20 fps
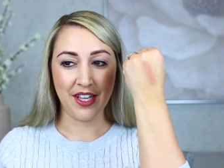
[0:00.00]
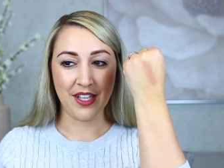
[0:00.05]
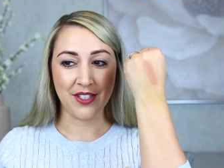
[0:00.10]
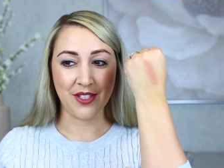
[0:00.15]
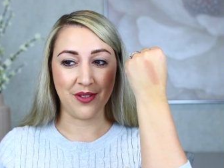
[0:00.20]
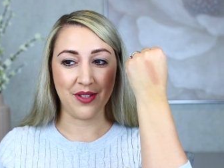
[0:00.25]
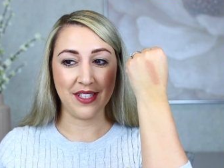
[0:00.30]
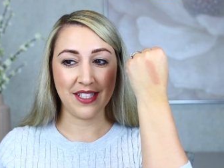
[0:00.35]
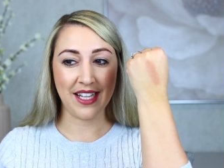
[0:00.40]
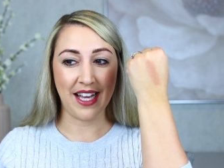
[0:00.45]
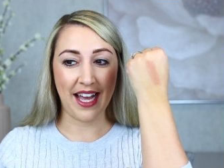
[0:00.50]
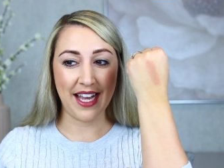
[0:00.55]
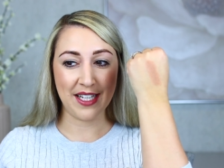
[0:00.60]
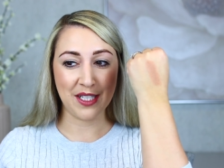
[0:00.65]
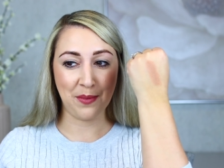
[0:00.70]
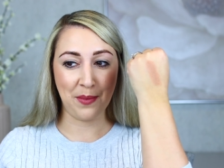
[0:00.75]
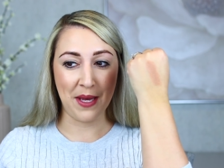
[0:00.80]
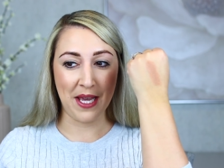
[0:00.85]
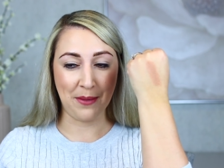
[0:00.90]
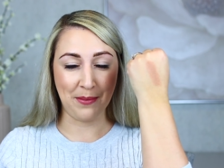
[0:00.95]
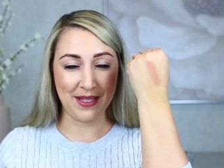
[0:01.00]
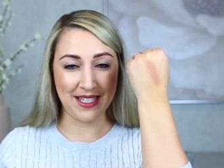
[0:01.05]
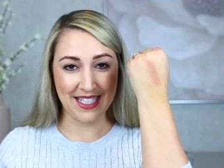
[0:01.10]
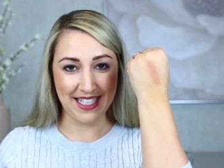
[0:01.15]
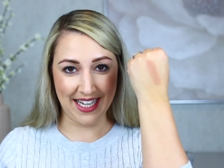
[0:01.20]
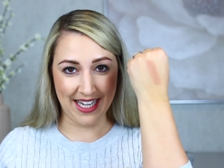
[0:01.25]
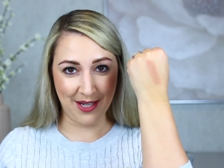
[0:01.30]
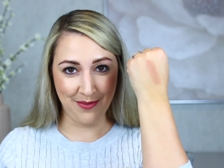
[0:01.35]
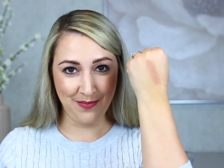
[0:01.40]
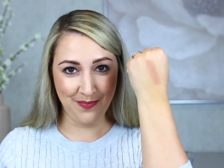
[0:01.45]
So this guy is
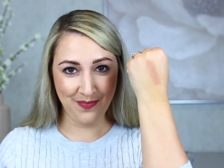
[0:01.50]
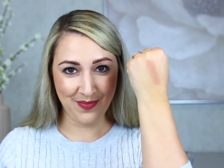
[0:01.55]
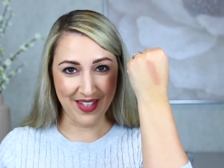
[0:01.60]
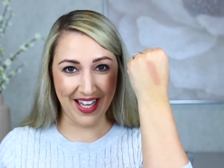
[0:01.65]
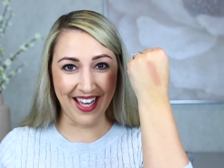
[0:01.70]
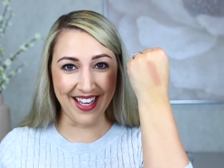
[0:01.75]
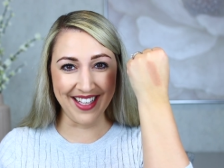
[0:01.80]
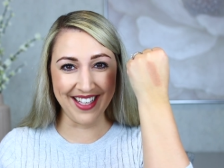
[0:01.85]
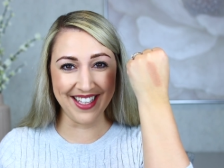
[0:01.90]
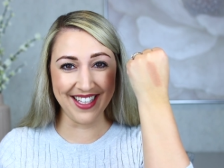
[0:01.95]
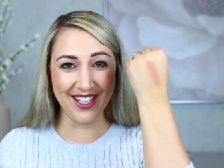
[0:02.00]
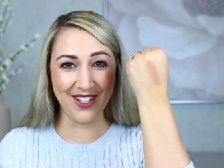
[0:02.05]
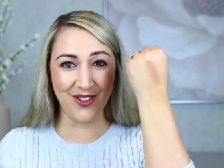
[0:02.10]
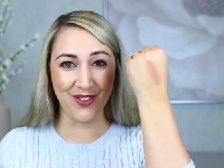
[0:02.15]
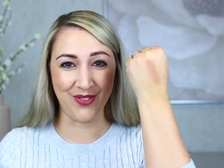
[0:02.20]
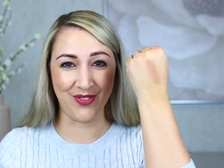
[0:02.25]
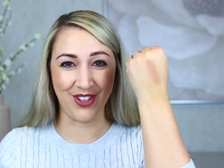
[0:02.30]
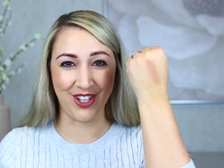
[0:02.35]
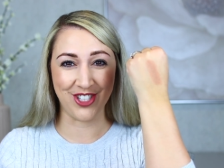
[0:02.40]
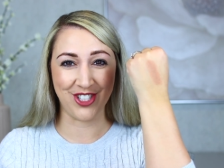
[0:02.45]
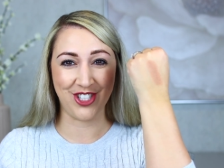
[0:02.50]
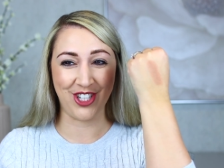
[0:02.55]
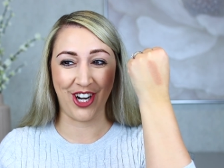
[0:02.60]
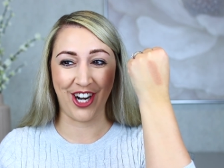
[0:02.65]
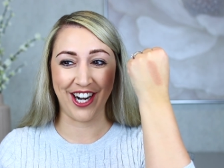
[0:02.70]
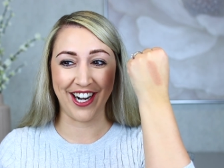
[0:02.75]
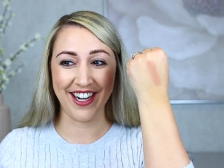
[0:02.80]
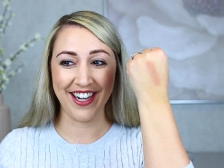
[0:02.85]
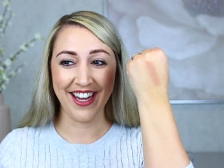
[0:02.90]
pigmented for sure.